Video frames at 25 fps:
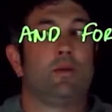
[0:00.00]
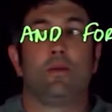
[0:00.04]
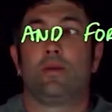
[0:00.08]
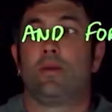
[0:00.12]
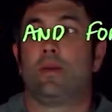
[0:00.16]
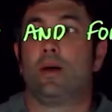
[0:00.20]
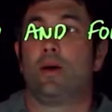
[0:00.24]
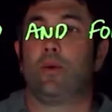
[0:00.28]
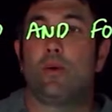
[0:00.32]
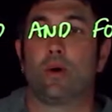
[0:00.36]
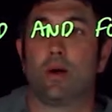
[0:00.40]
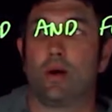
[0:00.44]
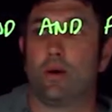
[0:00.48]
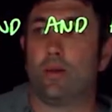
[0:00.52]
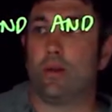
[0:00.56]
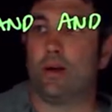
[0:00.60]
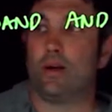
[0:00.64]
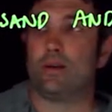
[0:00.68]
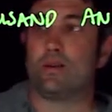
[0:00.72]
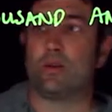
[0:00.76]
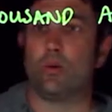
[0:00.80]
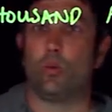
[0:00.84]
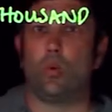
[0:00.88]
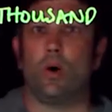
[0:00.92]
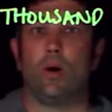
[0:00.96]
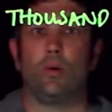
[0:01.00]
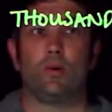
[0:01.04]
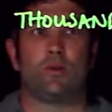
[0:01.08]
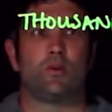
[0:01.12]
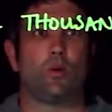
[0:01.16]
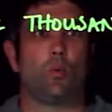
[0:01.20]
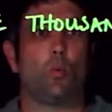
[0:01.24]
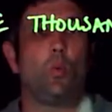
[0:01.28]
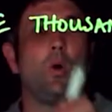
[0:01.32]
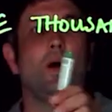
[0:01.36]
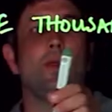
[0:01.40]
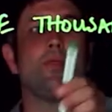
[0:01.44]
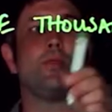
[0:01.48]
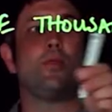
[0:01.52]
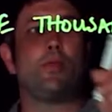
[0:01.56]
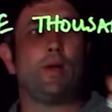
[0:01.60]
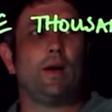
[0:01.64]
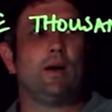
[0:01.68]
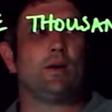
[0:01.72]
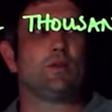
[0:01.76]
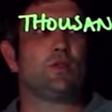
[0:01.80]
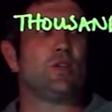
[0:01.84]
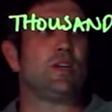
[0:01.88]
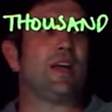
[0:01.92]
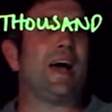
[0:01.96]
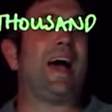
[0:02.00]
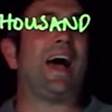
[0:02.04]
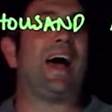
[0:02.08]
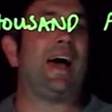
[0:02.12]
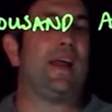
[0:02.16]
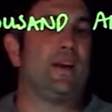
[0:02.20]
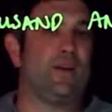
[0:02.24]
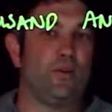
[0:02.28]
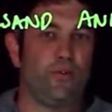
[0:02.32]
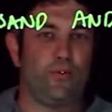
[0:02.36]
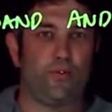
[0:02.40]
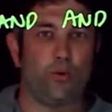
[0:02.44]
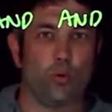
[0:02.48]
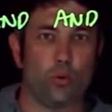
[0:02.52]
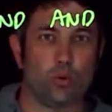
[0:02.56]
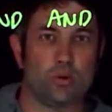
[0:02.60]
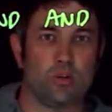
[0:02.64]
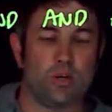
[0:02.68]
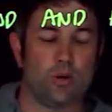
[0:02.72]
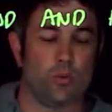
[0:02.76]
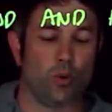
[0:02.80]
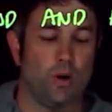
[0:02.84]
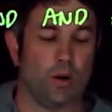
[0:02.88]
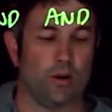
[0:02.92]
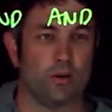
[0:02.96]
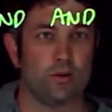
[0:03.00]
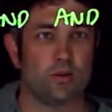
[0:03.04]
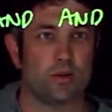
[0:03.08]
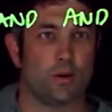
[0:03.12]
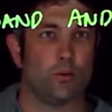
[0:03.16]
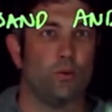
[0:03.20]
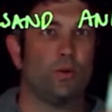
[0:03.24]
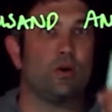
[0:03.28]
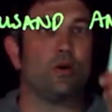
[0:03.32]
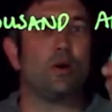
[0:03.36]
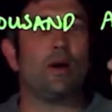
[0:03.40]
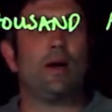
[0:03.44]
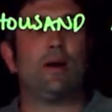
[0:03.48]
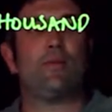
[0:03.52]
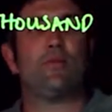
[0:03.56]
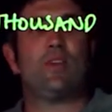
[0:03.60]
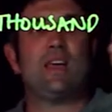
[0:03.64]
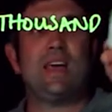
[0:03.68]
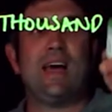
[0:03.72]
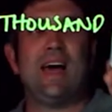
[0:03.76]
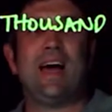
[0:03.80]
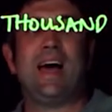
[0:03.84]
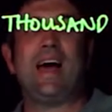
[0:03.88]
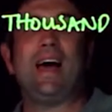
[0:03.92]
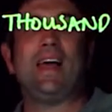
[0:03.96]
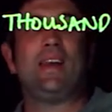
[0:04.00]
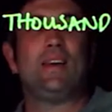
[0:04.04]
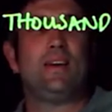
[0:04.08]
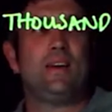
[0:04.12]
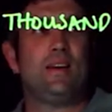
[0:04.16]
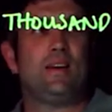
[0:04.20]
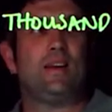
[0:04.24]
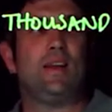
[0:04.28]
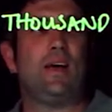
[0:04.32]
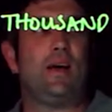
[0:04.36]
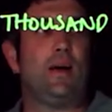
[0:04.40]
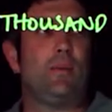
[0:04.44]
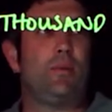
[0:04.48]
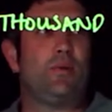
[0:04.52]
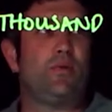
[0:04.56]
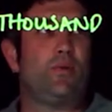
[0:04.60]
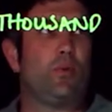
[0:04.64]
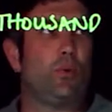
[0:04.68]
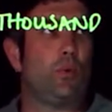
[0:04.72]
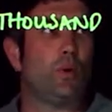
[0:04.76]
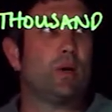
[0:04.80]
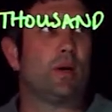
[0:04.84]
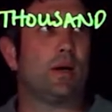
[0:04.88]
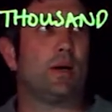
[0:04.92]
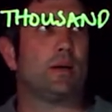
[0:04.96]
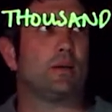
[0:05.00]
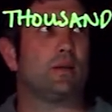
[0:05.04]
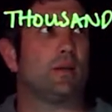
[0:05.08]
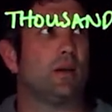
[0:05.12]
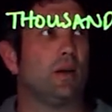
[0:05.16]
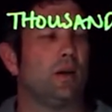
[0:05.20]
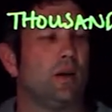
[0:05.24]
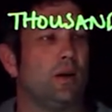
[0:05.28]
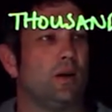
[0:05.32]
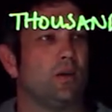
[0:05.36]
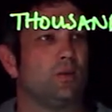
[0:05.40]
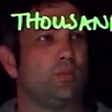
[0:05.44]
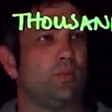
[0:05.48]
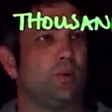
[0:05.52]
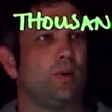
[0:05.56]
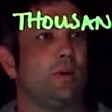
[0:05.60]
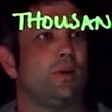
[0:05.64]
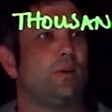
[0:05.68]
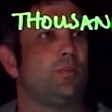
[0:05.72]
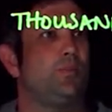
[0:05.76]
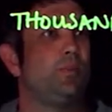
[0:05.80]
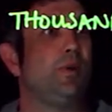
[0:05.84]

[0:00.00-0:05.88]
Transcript: there we go, there's the one. So 1,041. So we've got to have the and in there before we get to the last bit. It's